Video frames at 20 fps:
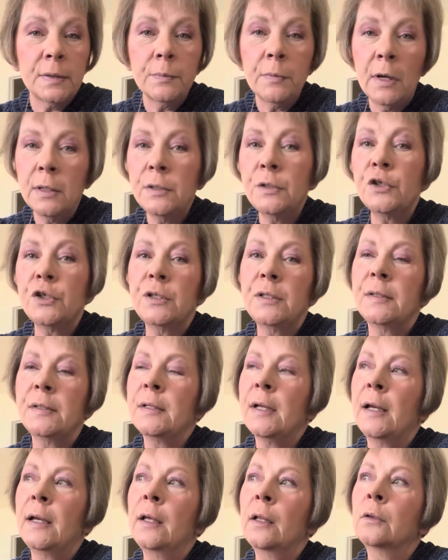months. She
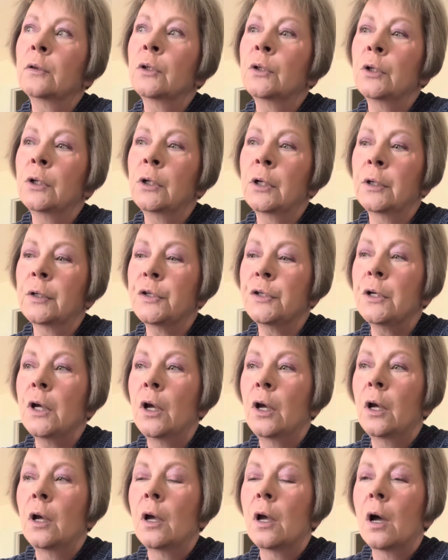said it looked
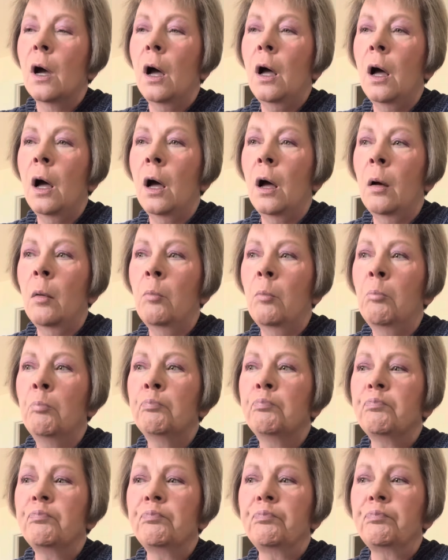
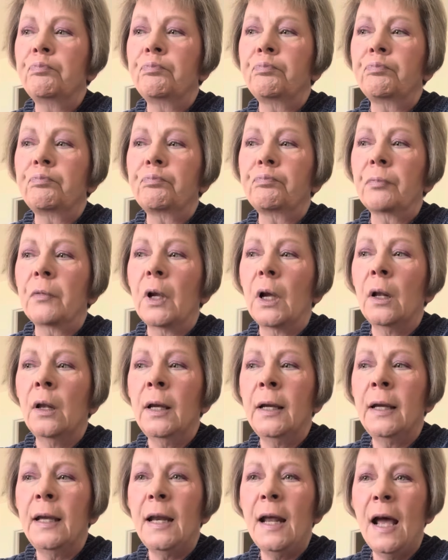
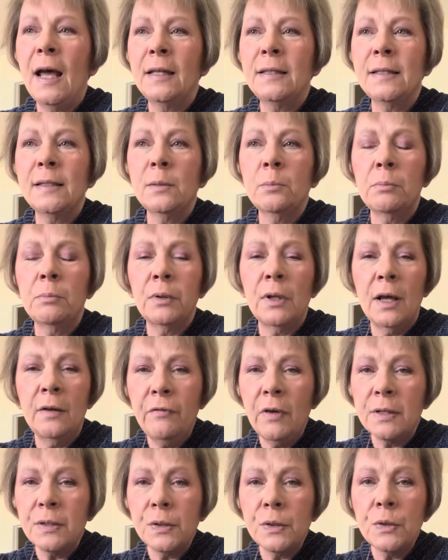like it had some blood
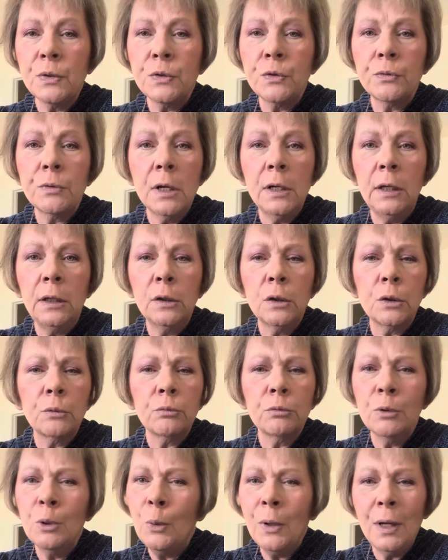vessels running
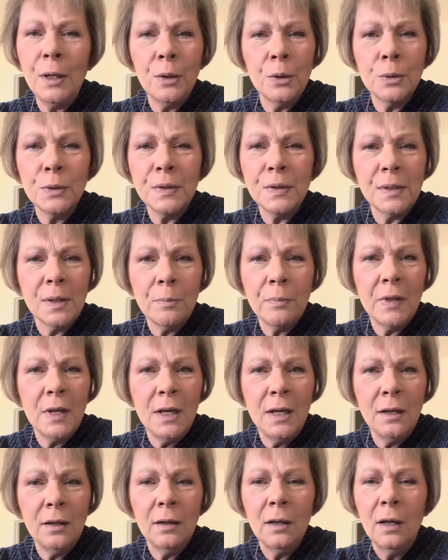through it or
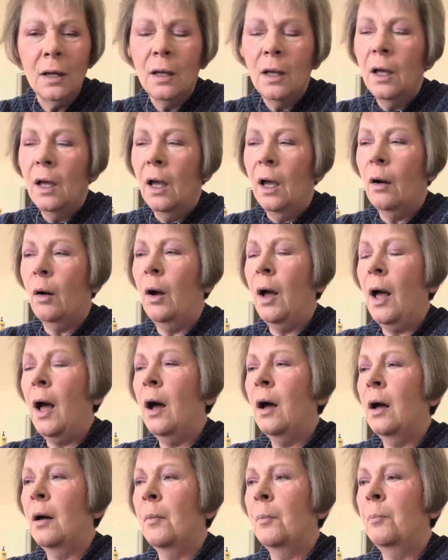something.
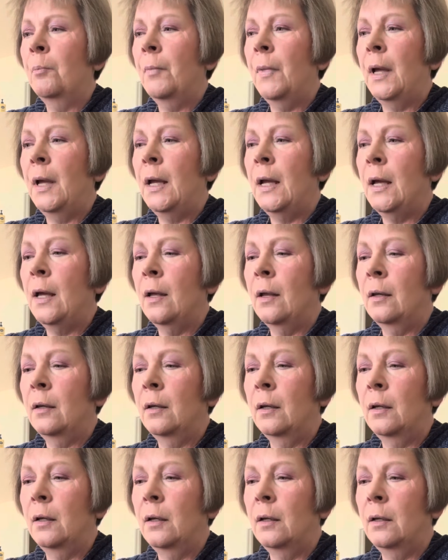And